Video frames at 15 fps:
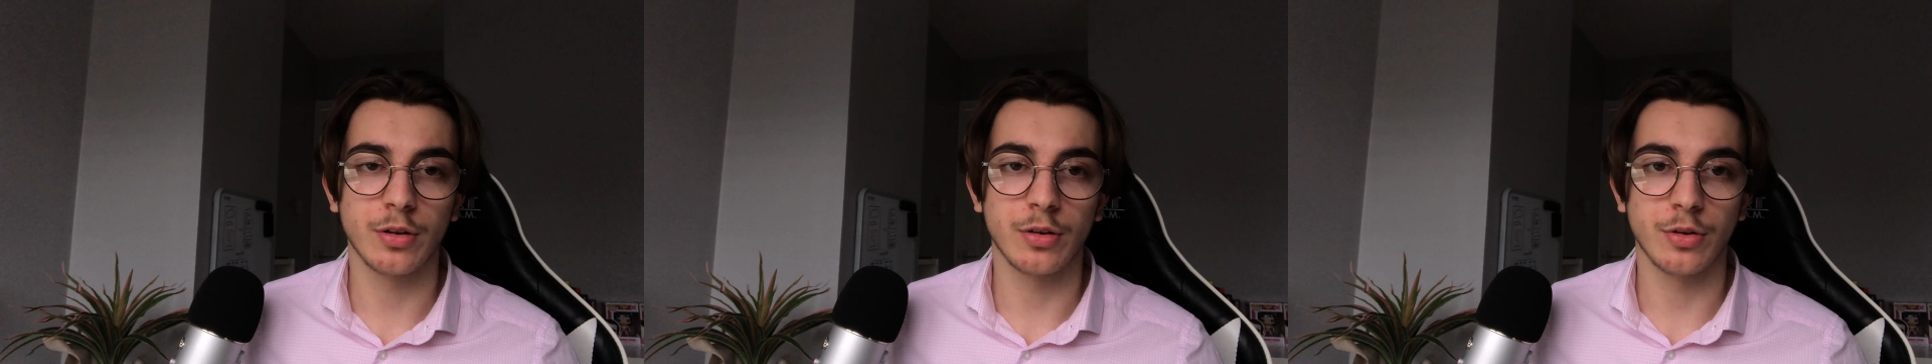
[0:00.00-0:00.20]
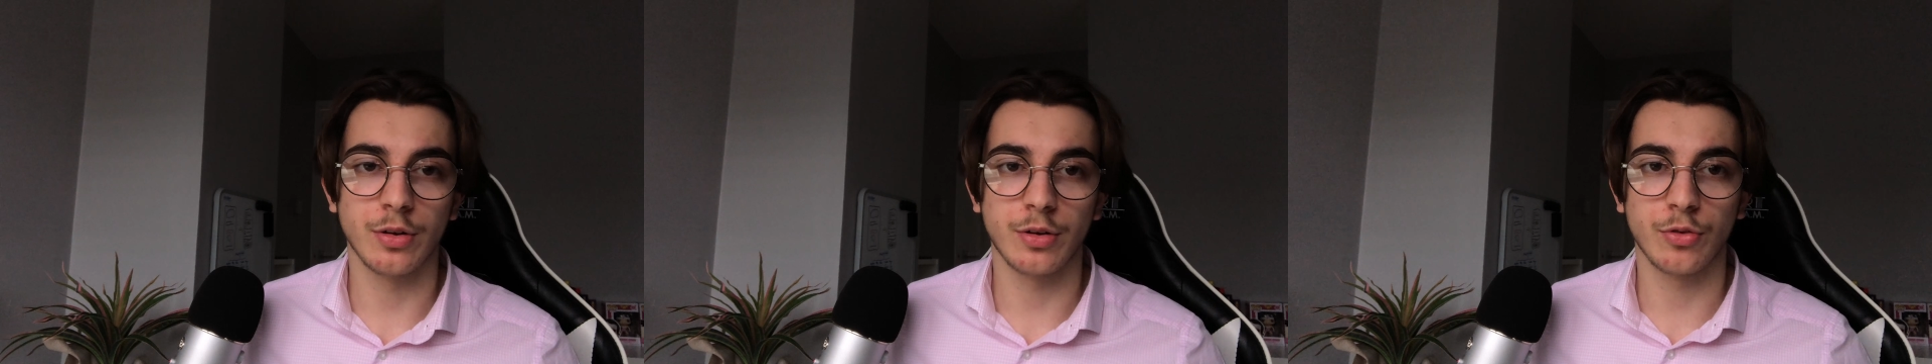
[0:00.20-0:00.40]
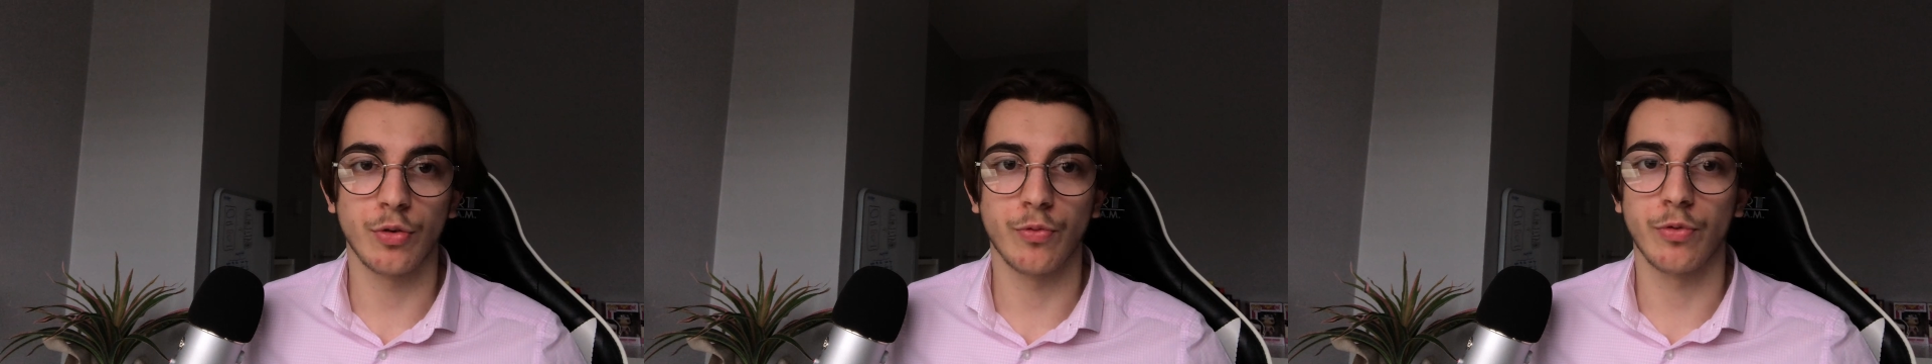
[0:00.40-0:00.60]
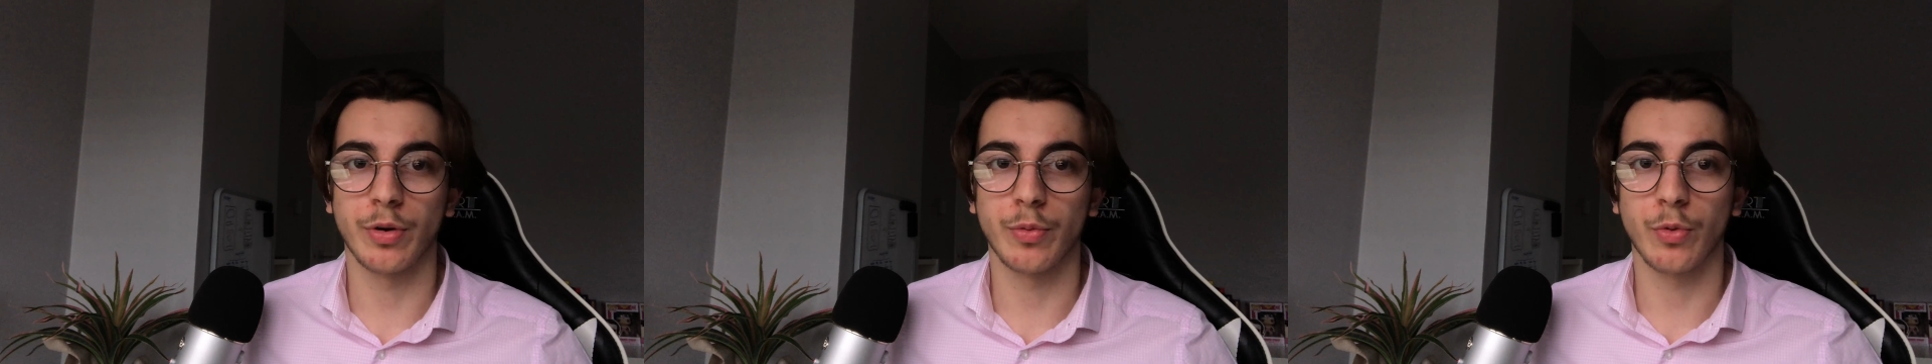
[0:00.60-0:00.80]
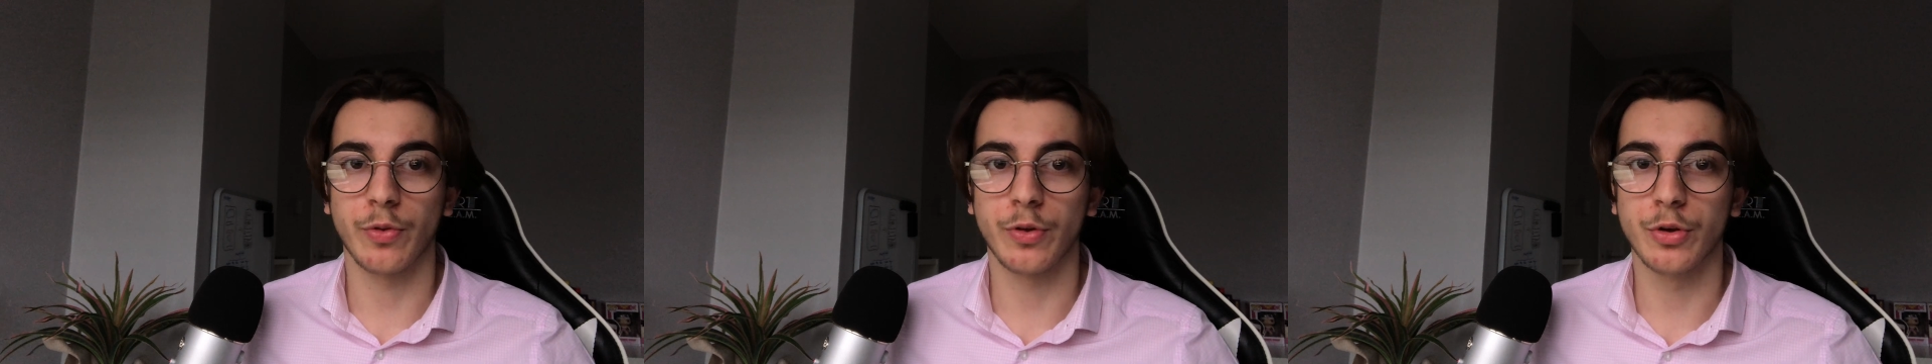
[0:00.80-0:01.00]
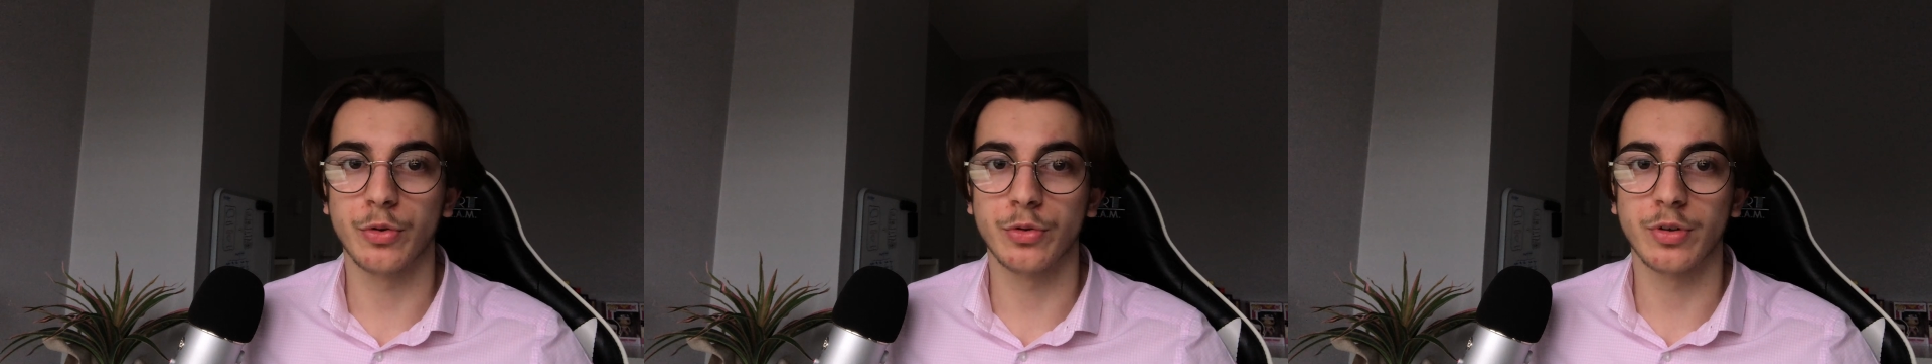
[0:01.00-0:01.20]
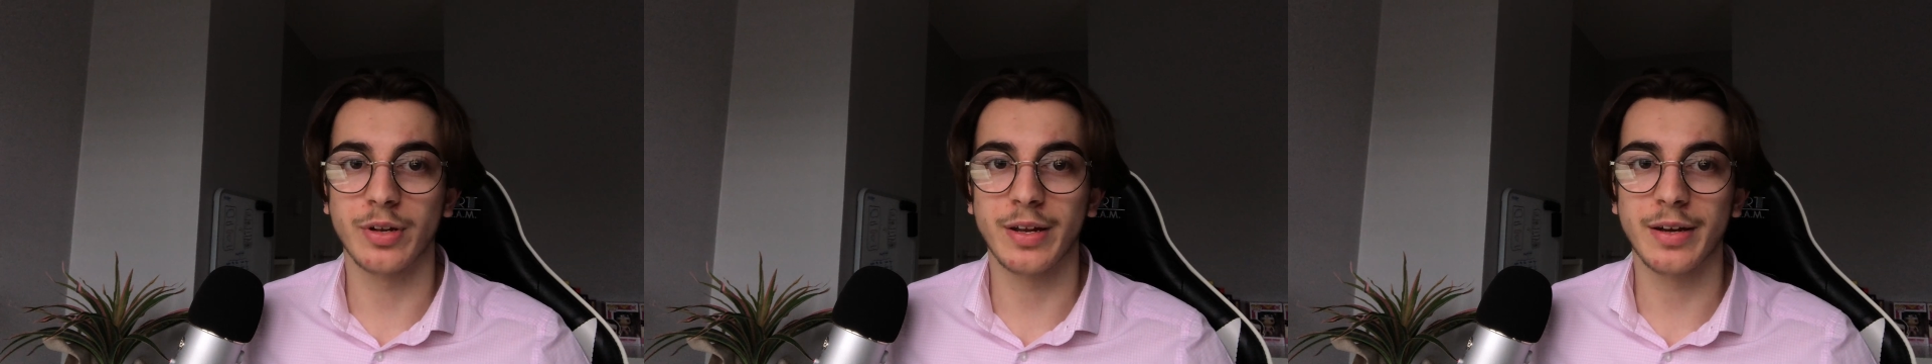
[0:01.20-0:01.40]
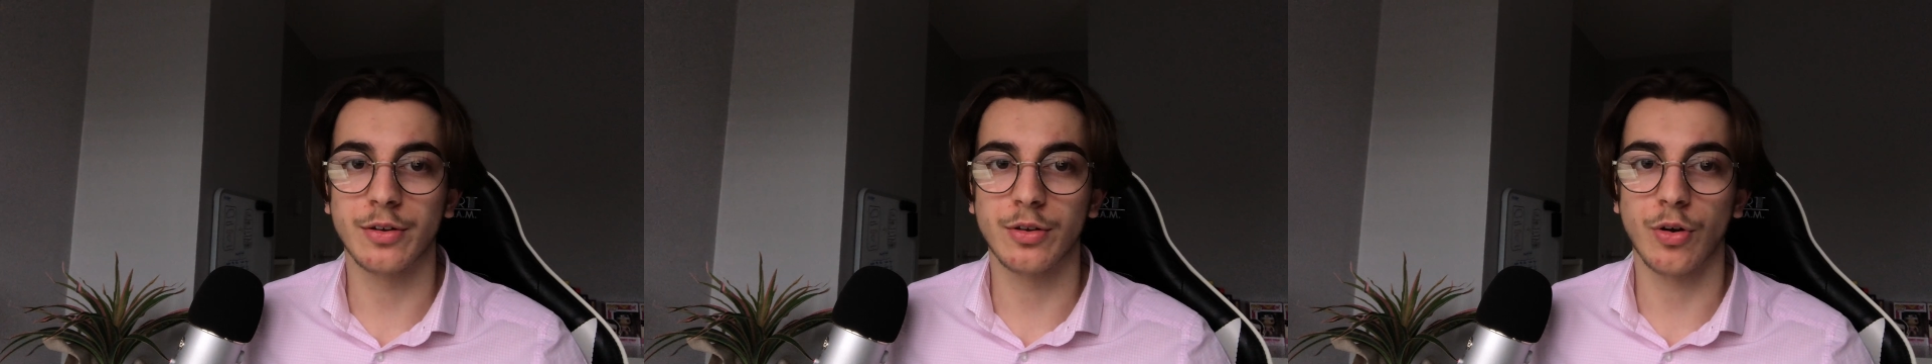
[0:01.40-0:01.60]
to discovering what the user
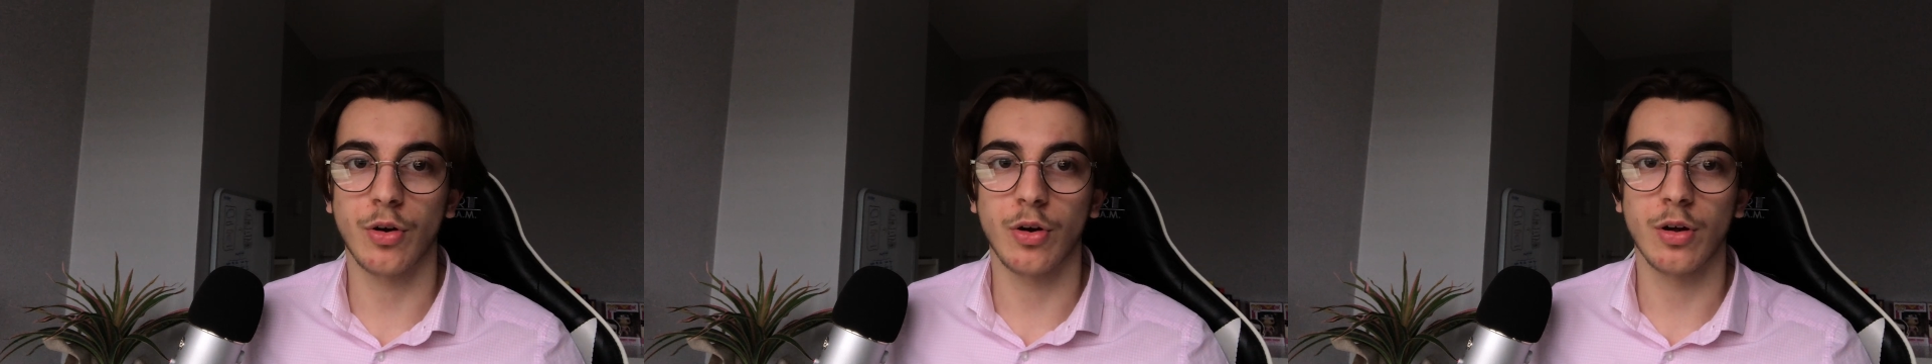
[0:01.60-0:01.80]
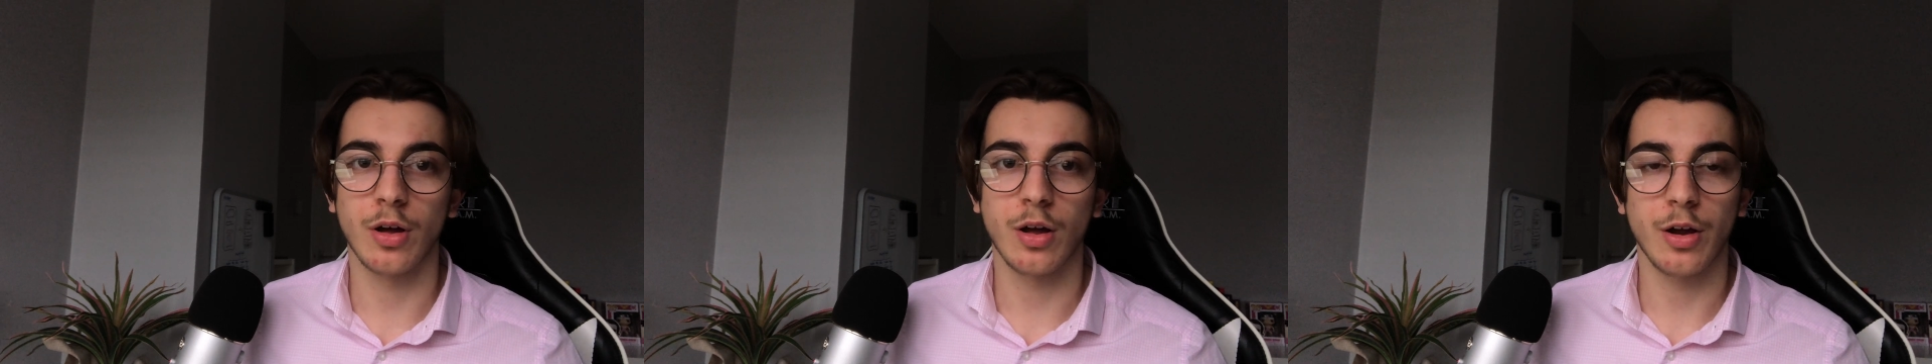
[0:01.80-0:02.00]
needs are